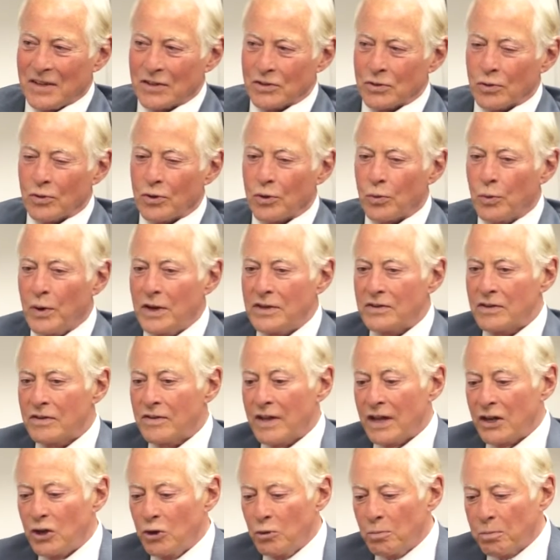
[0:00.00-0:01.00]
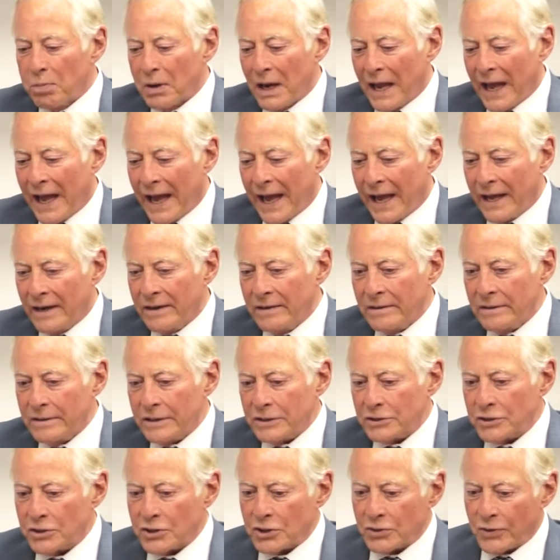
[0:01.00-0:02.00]
So the reason that you plan,
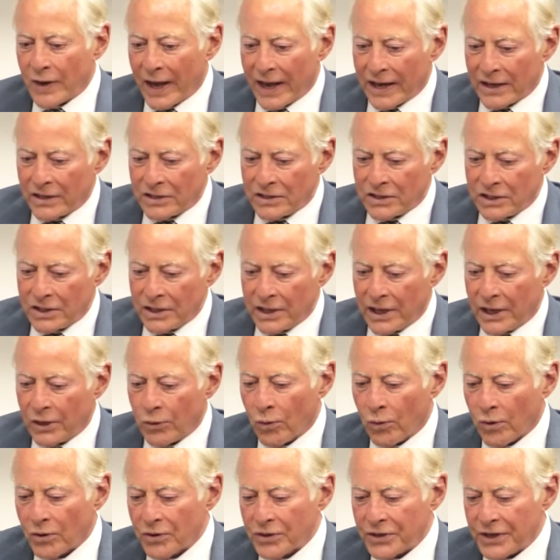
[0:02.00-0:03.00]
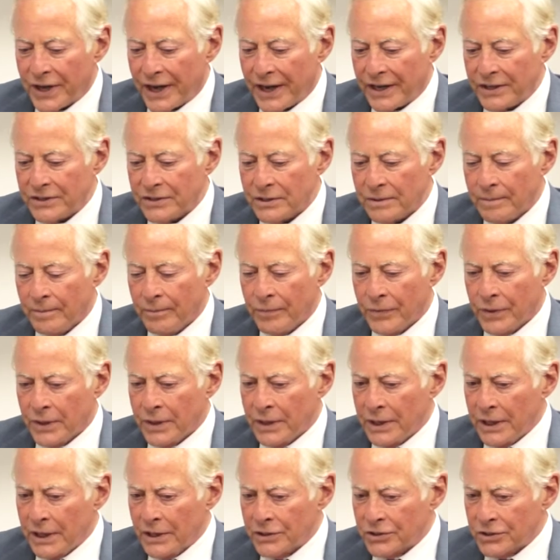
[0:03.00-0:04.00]
strategy, organize
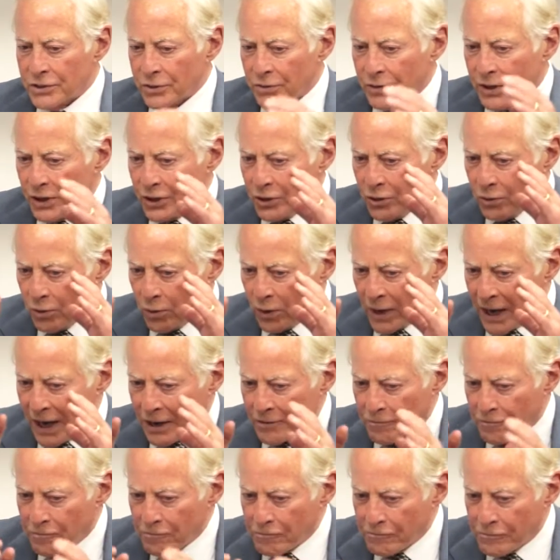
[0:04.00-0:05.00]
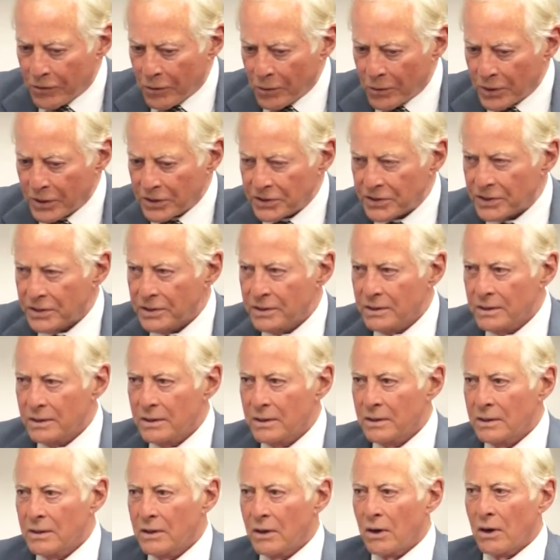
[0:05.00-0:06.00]
is so that you can focus
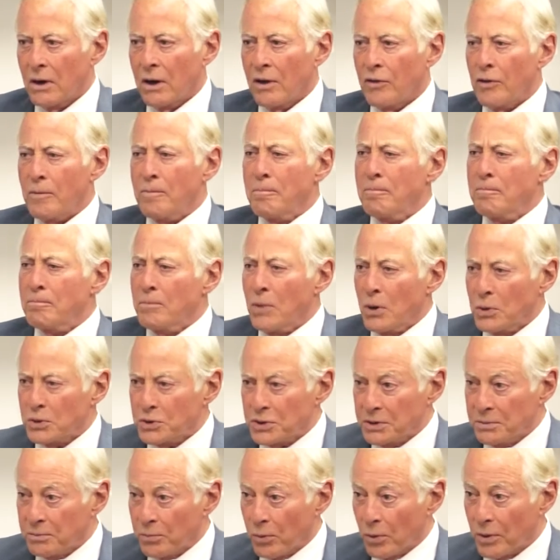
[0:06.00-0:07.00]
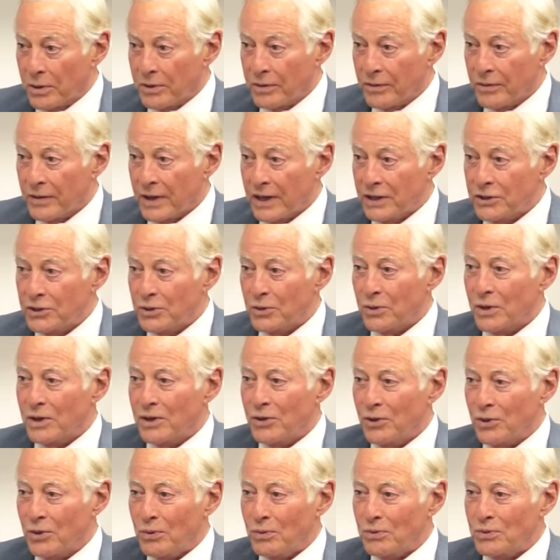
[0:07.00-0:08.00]
on the most important things you
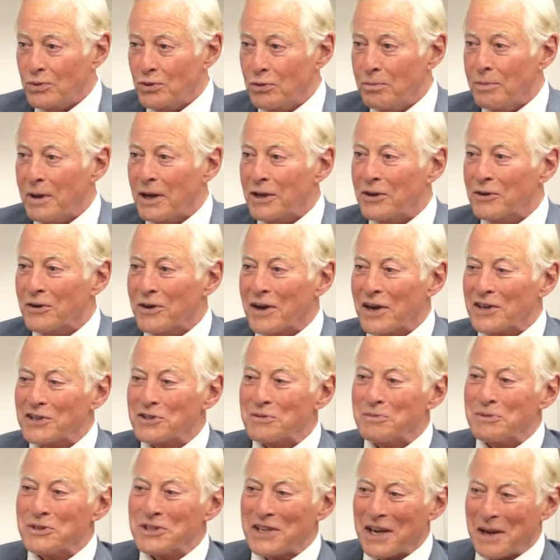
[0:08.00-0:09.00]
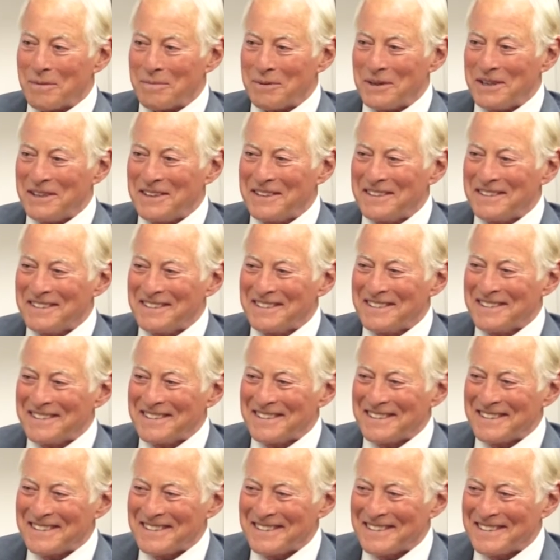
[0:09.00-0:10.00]
can do to make your customers happy.
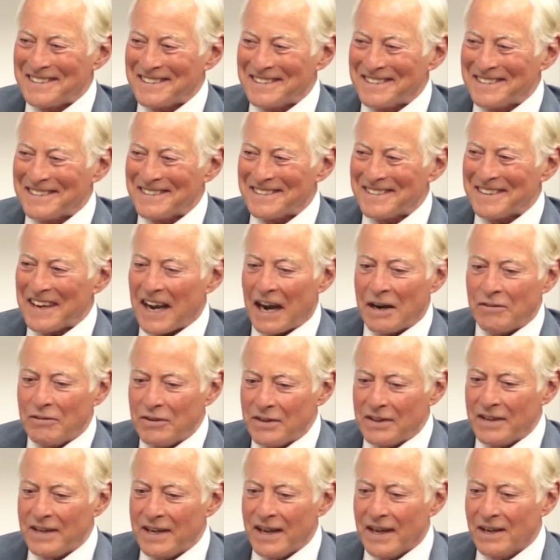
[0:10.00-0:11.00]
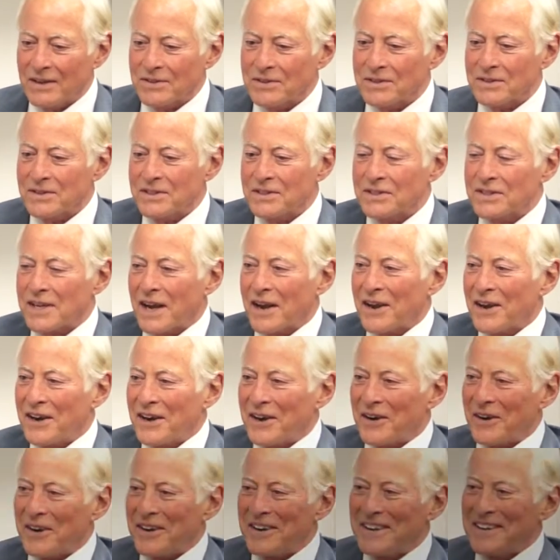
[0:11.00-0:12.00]
Everything else is
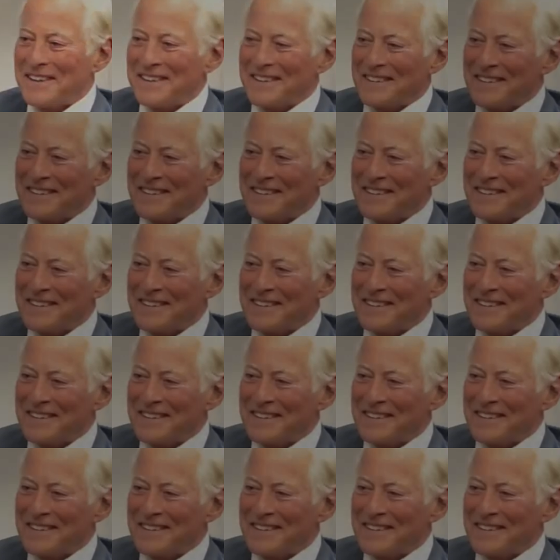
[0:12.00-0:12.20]
secondary.